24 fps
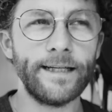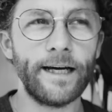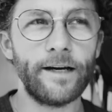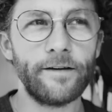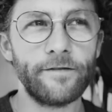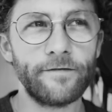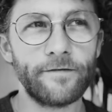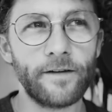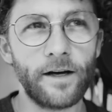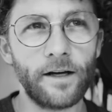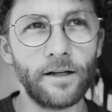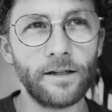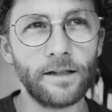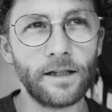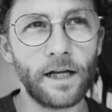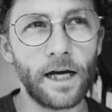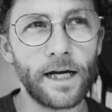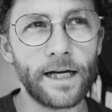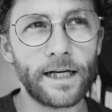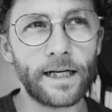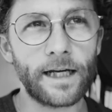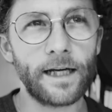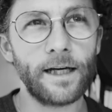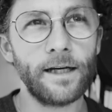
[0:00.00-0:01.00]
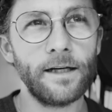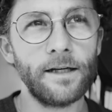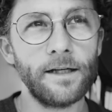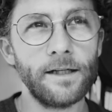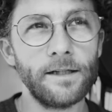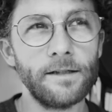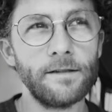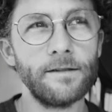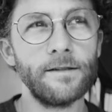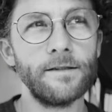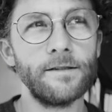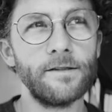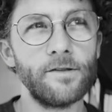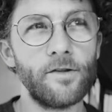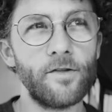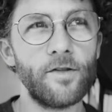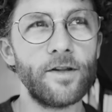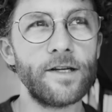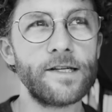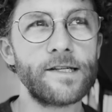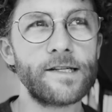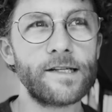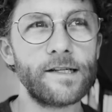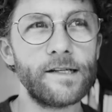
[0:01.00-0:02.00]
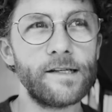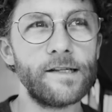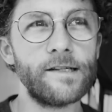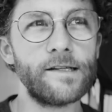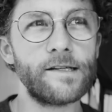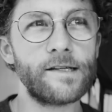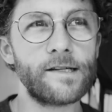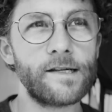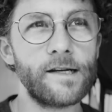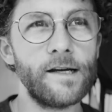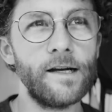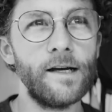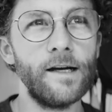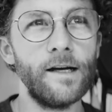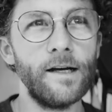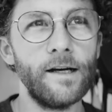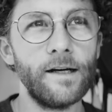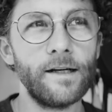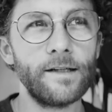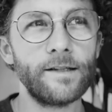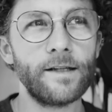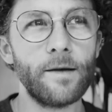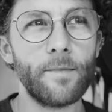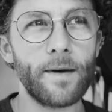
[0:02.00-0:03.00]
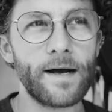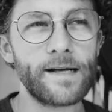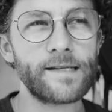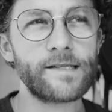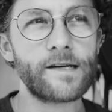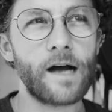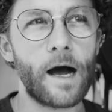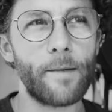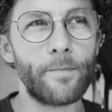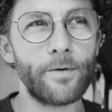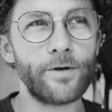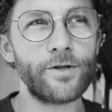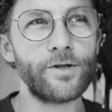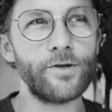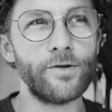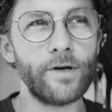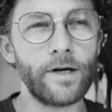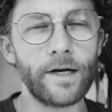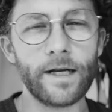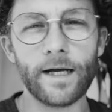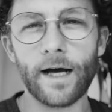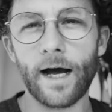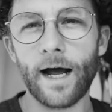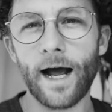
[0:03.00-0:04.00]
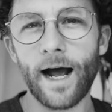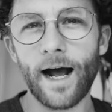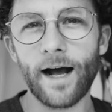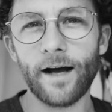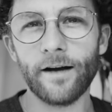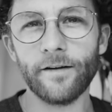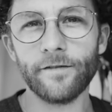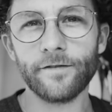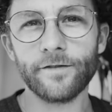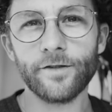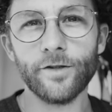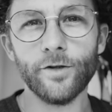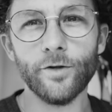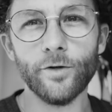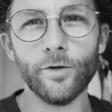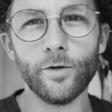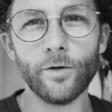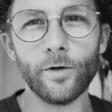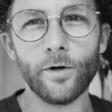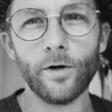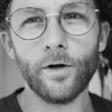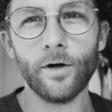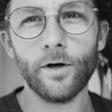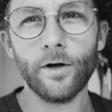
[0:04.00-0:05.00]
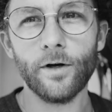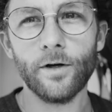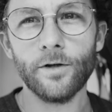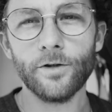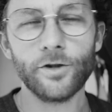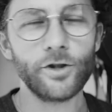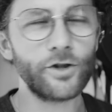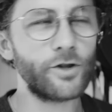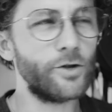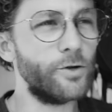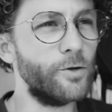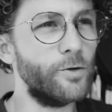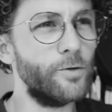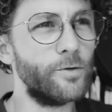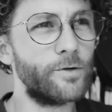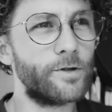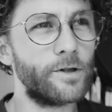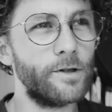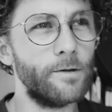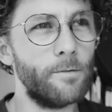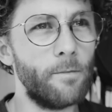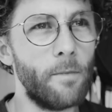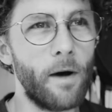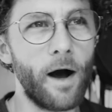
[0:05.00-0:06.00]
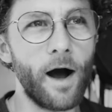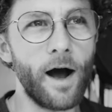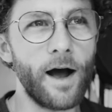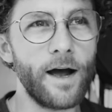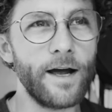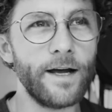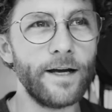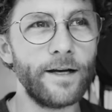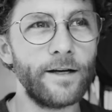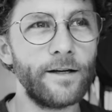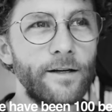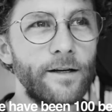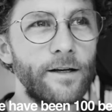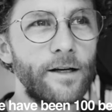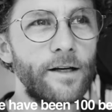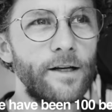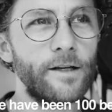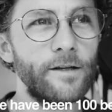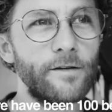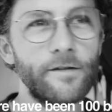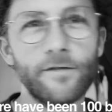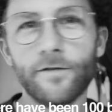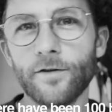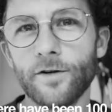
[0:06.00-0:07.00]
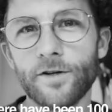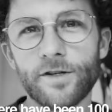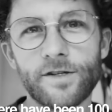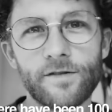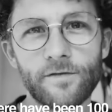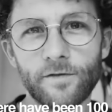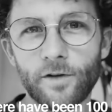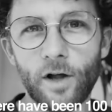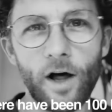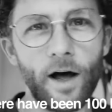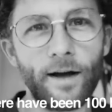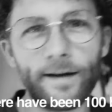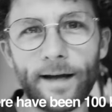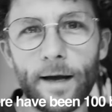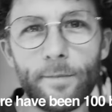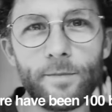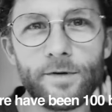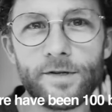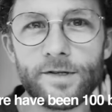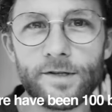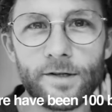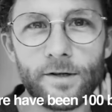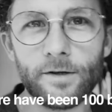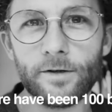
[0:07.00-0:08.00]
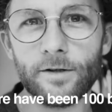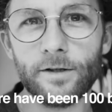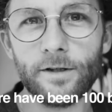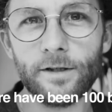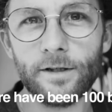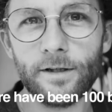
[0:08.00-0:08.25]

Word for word: I felt like this is the best opportunity I have to shoot my first vlog episode.